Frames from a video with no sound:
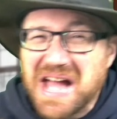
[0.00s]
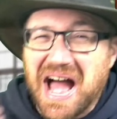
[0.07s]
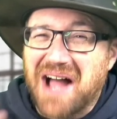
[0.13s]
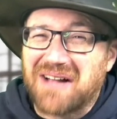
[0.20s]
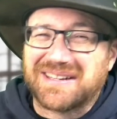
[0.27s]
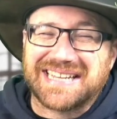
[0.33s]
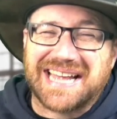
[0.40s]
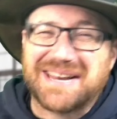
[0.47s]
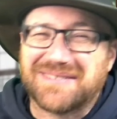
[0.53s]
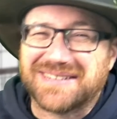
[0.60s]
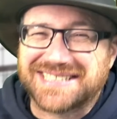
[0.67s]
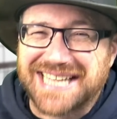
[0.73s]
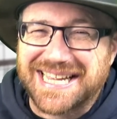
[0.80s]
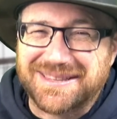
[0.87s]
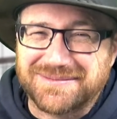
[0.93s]
How could
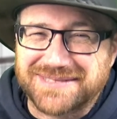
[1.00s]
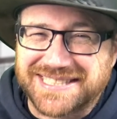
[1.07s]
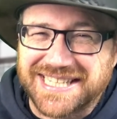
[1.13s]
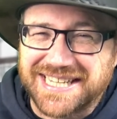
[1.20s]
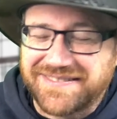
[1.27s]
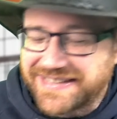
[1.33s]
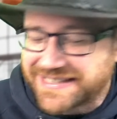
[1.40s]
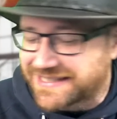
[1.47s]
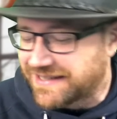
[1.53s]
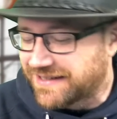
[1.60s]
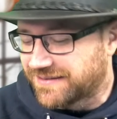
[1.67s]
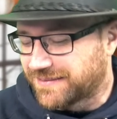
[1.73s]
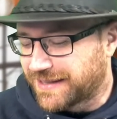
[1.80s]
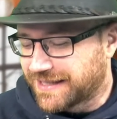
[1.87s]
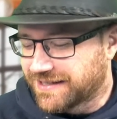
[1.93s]
anyone take them seriously?
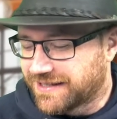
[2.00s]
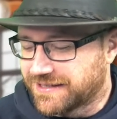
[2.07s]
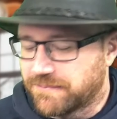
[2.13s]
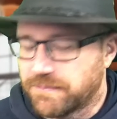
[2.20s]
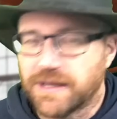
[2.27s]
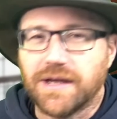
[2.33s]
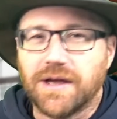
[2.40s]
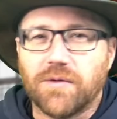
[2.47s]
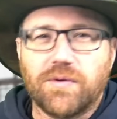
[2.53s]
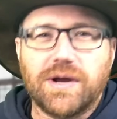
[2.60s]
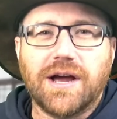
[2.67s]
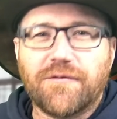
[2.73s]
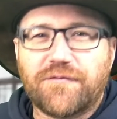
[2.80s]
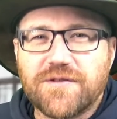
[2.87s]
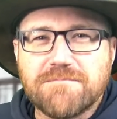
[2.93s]
Oh my God. We
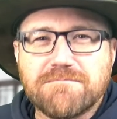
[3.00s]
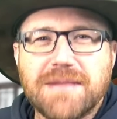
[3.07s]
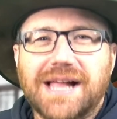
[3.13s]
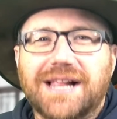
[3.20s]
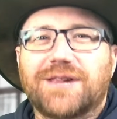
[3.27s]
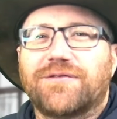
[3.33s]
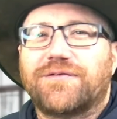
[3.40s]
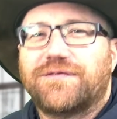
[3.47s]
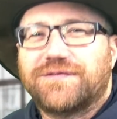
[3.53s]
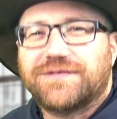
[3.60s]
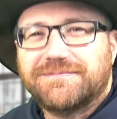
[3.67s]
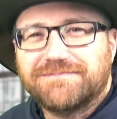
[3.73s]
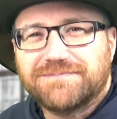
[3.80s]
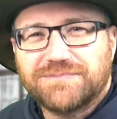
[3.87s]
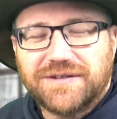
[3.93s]
are from MILF.
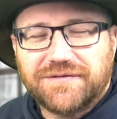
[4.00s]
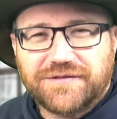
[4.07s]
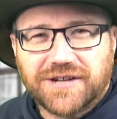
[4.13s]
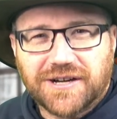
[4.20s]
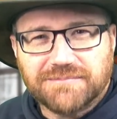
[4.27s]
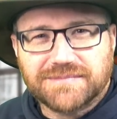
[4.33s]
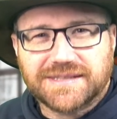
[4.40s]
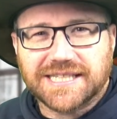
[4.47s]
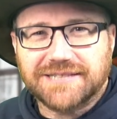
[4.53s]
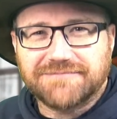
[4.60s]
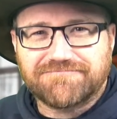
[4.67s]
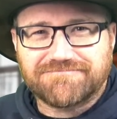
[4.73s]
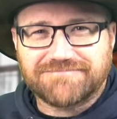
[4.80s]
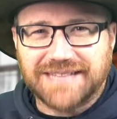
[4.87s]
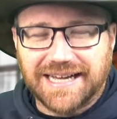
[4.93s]
We've come
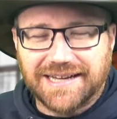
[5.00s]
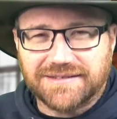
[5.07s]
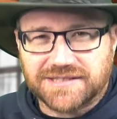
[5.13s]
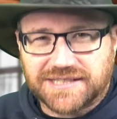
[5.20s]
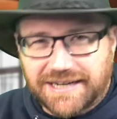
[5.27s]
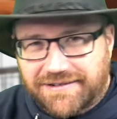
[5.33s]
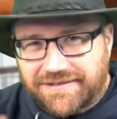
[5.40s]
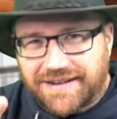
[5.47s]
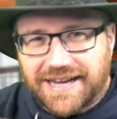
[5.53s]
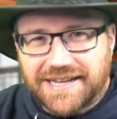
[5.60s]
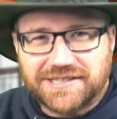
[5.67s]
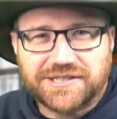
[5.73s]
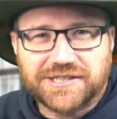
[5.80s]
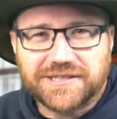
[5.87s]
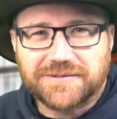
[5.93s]
to
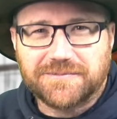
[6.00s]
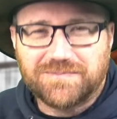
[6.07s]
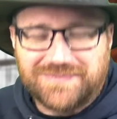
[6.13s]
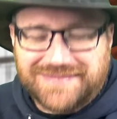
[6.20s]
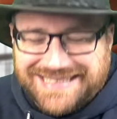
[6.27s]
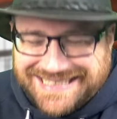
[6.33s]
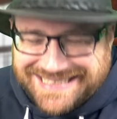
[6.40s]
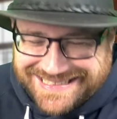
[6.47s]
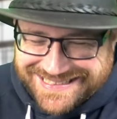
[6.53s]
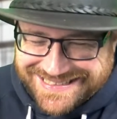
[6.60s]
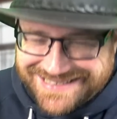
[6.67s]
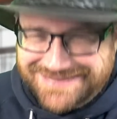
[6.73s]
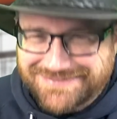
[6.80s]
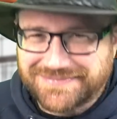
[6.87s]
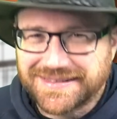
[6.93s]
terrorize you.
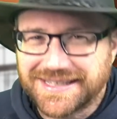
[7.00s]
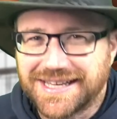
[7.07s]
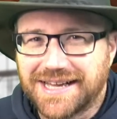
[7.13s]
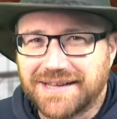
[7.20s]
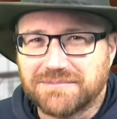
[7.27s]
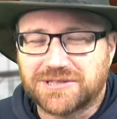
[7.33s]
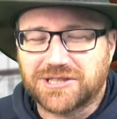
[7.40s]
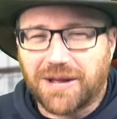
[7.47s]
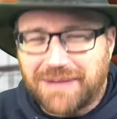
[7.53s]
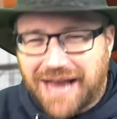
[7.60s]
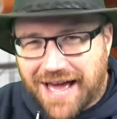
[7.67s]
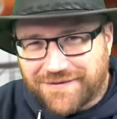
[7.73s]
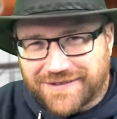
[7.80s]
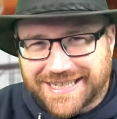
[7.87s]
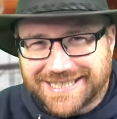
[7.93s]
Stop
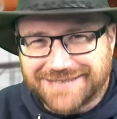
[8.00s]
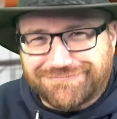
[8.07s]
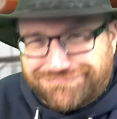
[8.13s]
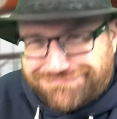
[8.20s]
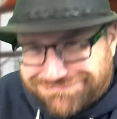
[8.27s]
laughing.